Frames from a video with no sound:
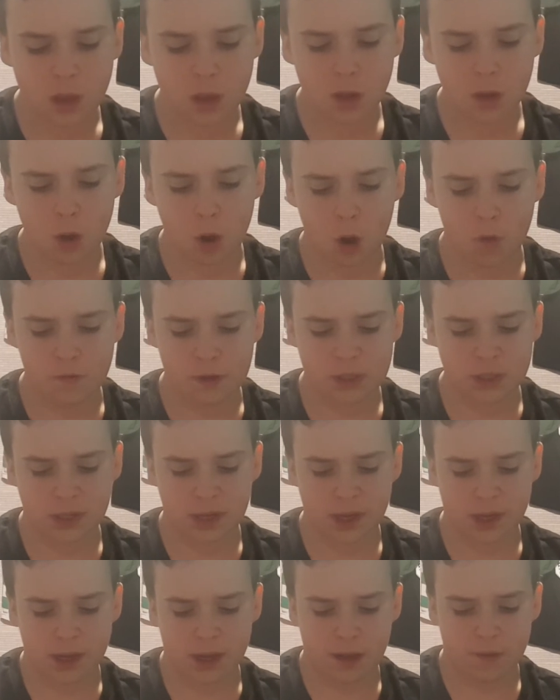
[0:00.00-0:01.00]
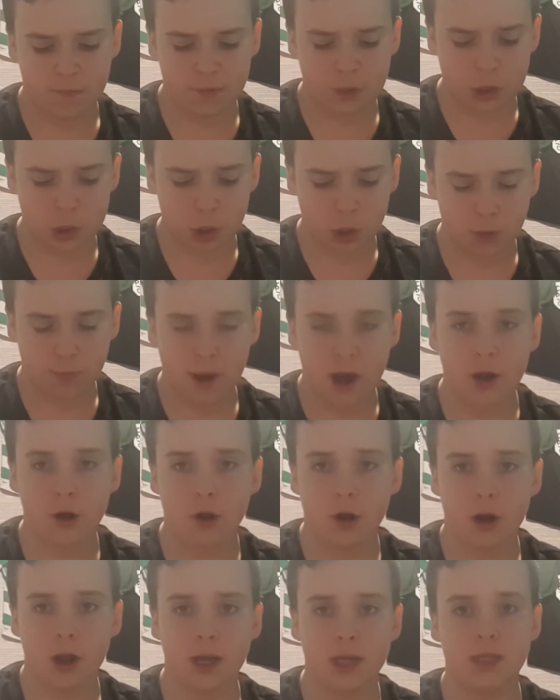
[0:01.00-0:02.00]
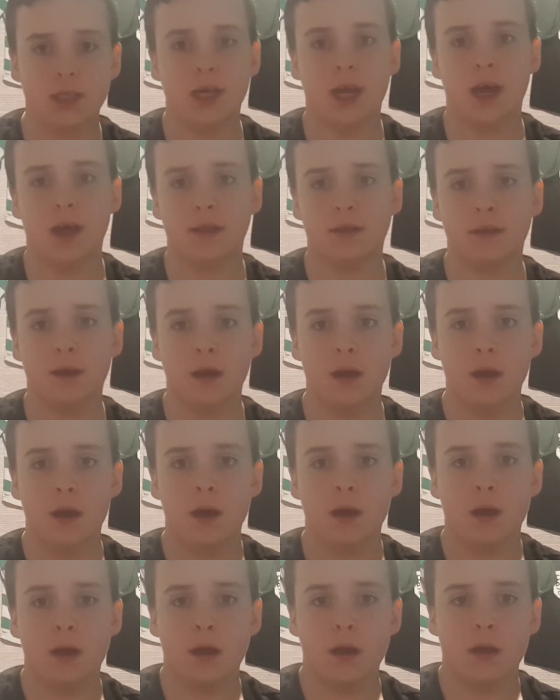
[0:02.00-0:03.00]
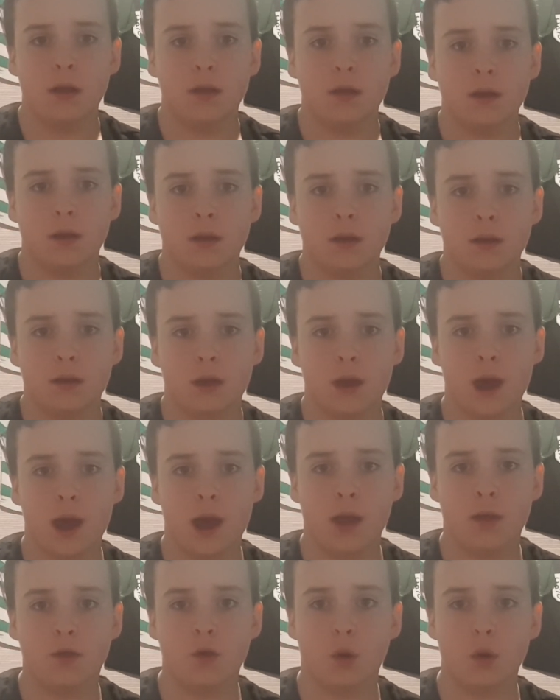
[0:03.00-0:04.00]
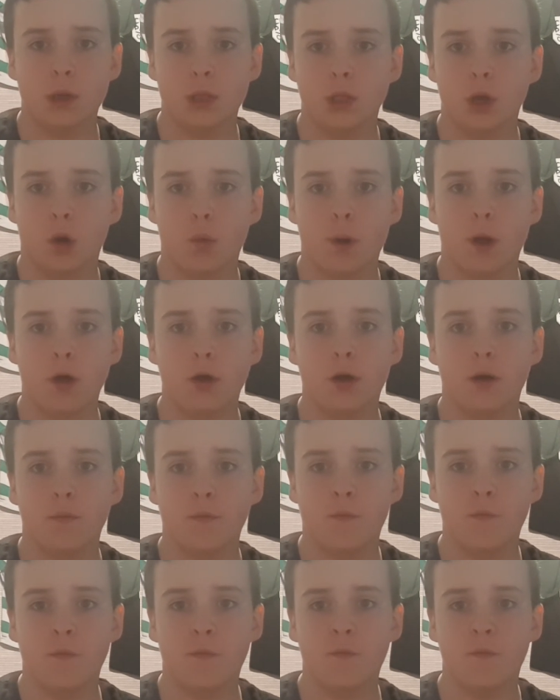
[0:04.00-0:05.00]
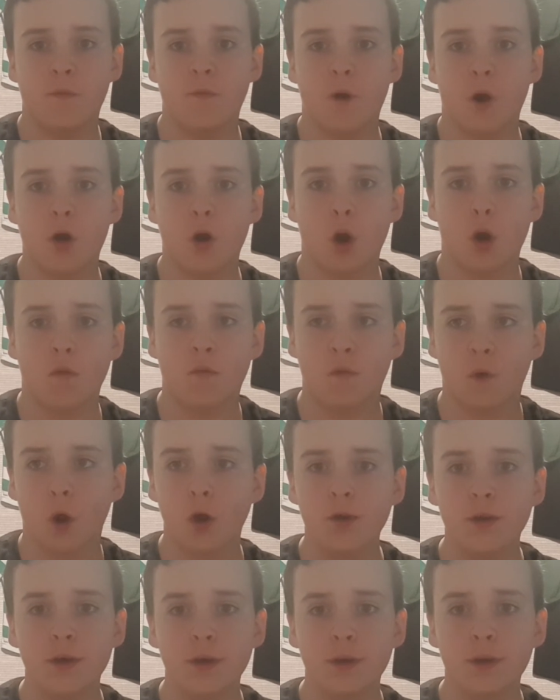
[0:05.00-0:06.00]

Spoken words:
Obviously, if you saw the banner, it said, Tory's not welcome, fuck off, Rod.